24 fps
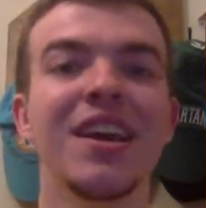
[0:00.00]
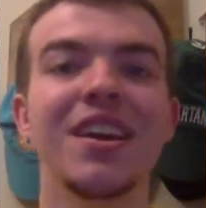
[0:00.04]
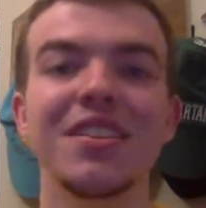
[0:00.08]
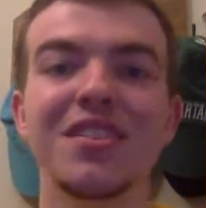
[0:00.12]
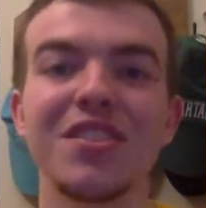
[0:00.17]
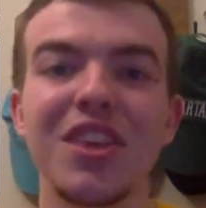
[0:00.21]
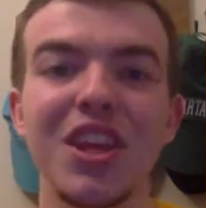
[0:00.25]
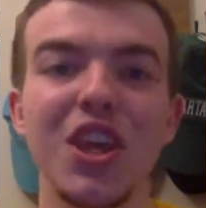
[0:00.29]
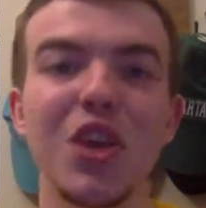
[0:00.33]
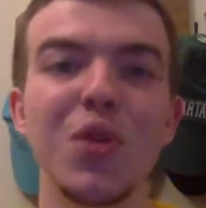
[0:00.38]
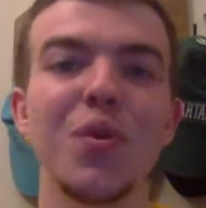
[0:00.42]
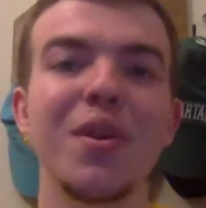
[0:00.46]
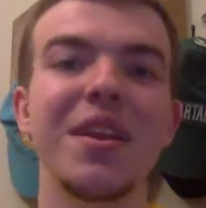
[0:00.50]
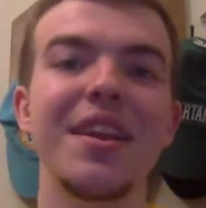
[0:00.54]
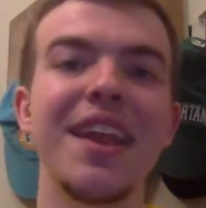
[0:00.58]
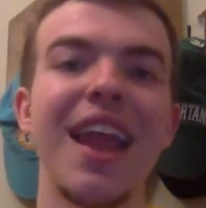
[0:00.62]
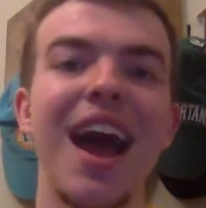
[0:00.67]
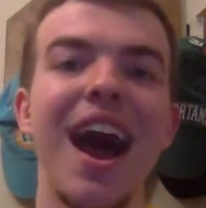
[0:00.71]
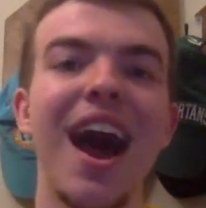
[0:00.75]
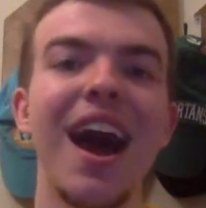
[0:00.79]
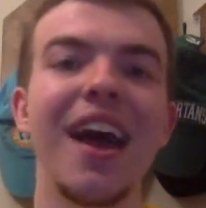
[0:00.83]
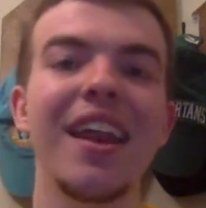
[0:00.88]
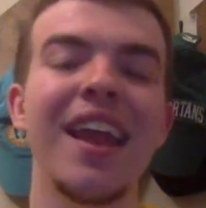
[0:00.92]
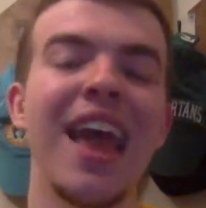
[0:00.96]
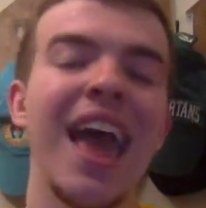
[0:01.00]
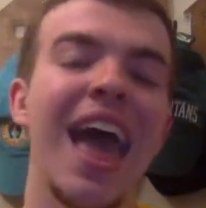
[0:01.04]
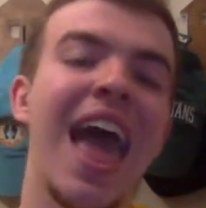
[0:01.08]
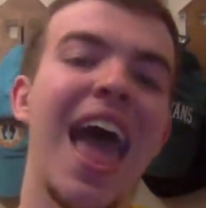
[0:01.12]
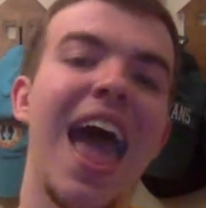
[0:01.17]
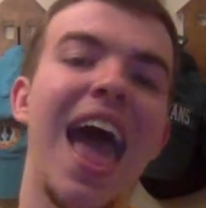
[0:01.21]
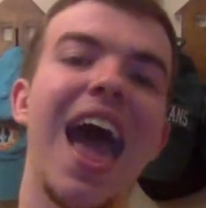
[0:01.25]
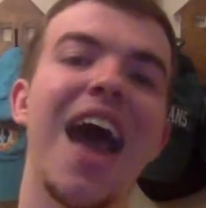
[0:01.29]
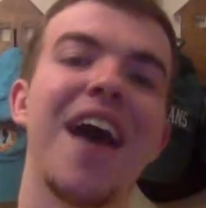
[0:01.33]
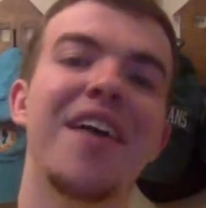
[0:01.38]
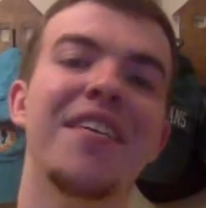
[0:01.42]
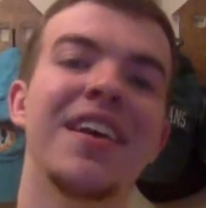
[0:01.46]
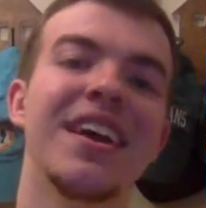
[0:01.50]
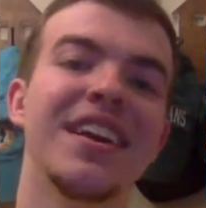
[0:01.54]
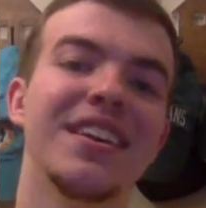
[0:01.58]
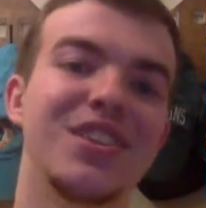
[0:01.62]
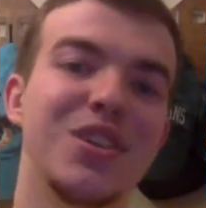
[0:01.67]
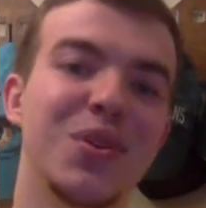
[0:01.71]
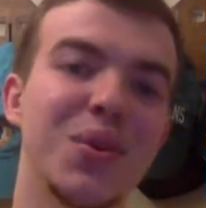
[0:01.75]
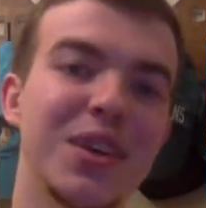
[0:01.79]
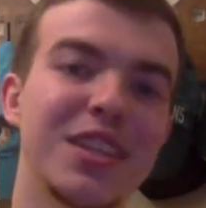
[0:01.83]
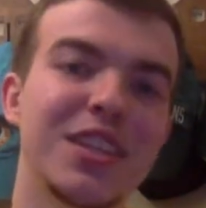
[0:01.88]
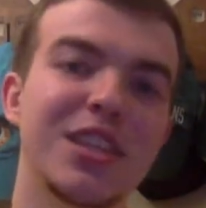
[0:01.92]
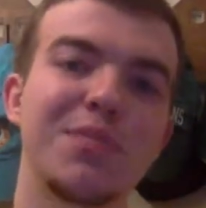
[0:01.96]
so you would not have
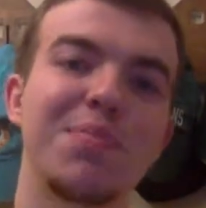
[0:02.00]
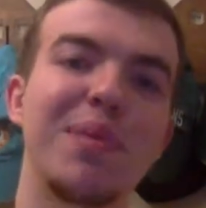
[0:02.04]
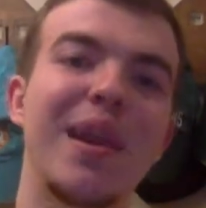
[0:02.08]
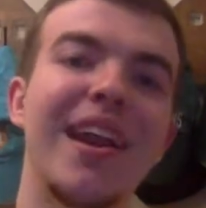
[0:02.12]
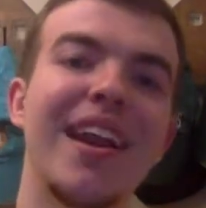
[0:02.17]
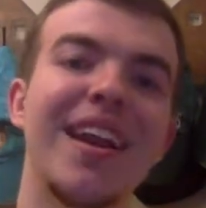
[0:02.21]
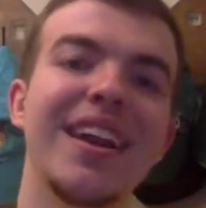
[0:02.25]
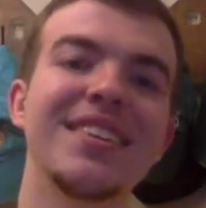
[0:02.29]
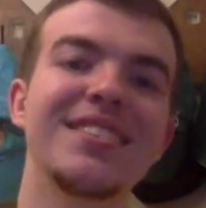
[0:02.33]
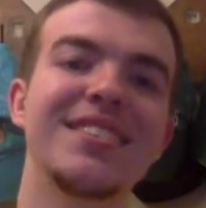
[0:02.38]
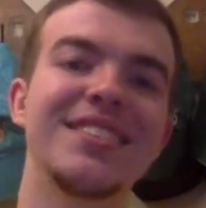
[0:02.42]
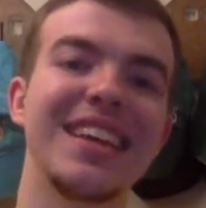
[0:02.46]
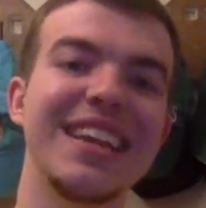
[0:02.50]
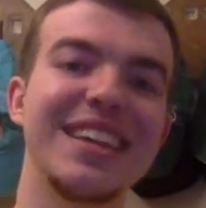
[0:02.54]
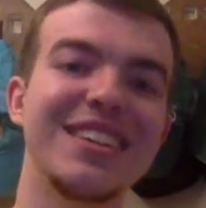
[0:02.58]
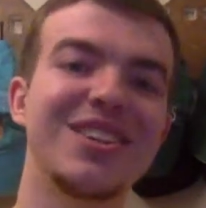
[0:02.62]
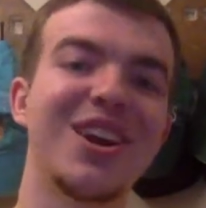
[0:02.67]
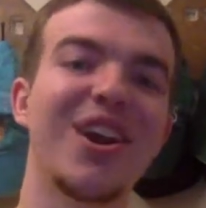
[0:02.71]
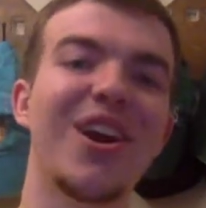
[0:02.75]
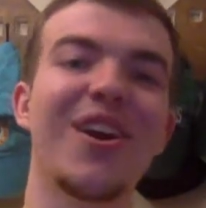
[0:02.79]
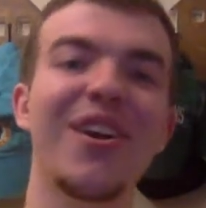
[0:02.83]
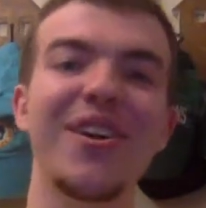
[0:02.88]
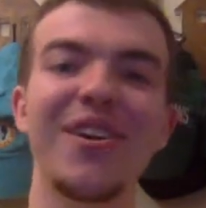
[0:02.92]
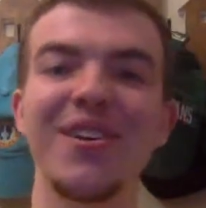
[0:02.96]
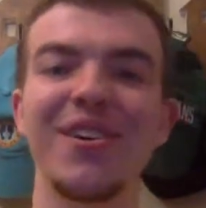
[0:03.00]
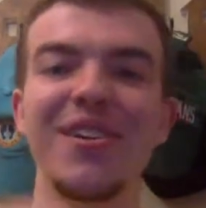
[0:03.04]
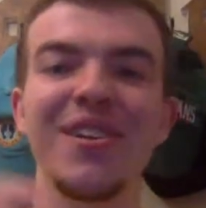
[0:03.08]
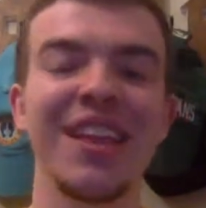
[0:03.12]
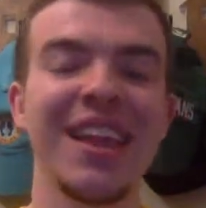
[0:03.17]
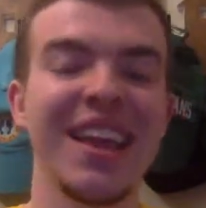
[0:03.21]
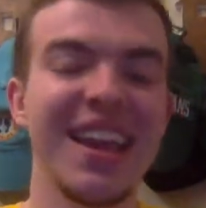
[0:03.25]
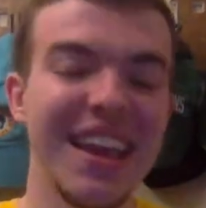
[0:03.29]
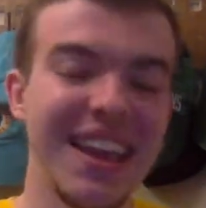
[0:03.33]
to experience eternal